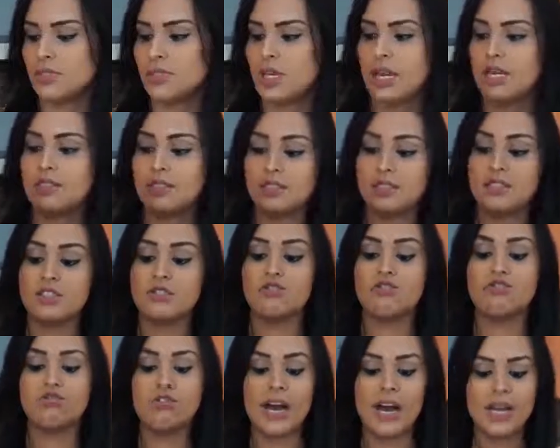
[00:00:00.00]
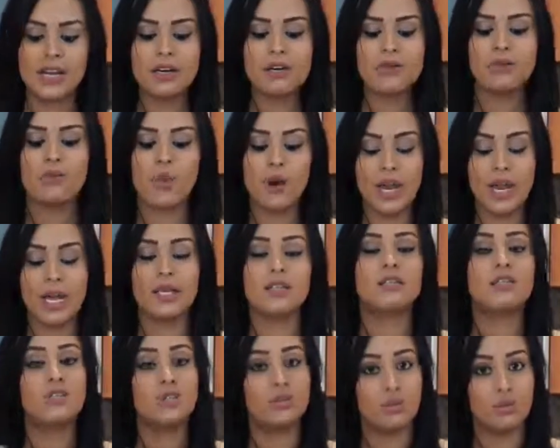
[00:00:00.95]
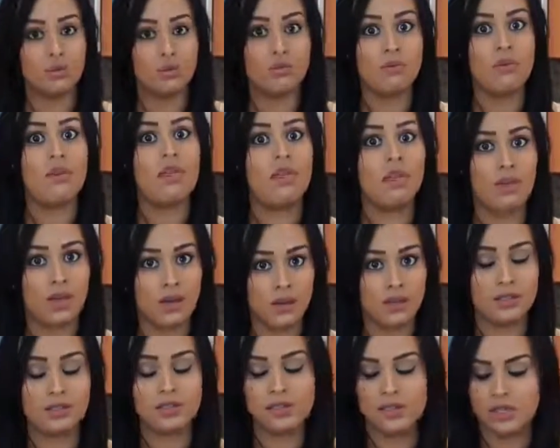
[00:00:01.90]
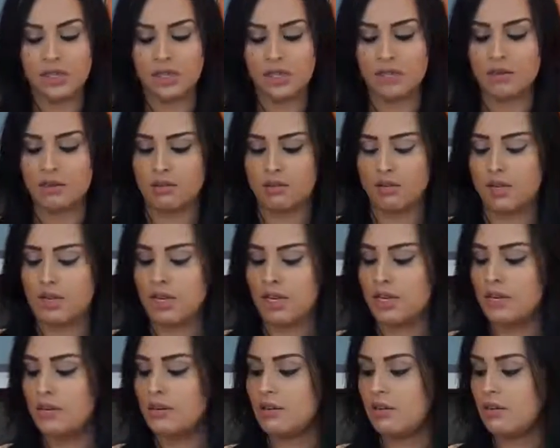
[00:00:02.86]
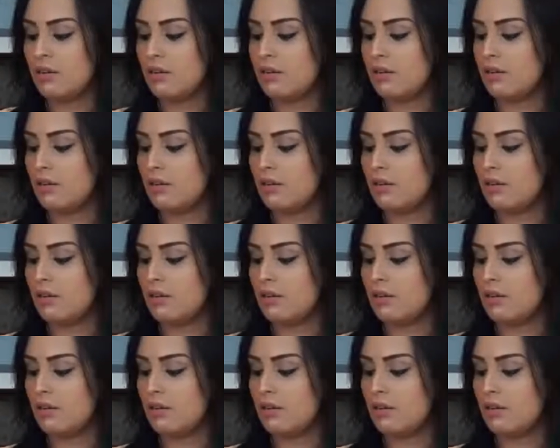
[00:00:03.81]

Guys, this is the right way to do the tea, all right?